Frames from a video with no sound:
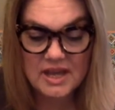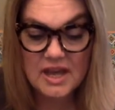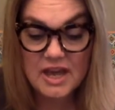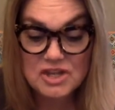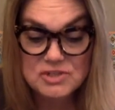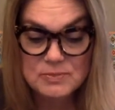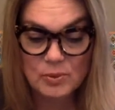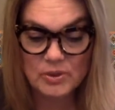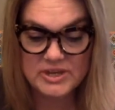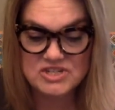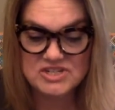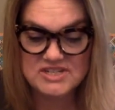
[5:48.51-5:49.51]
"Hush,
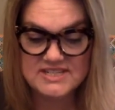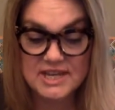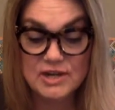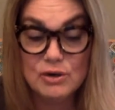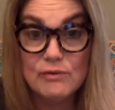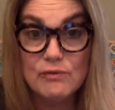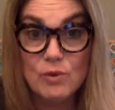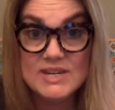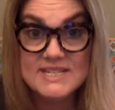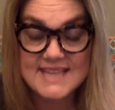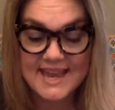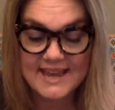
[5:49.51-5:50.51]
boy," she said, her
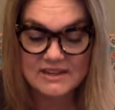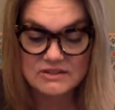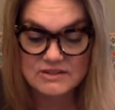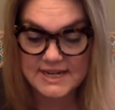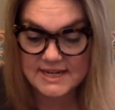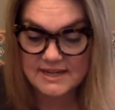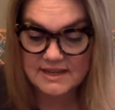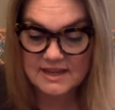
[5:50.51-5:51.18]
voice angry.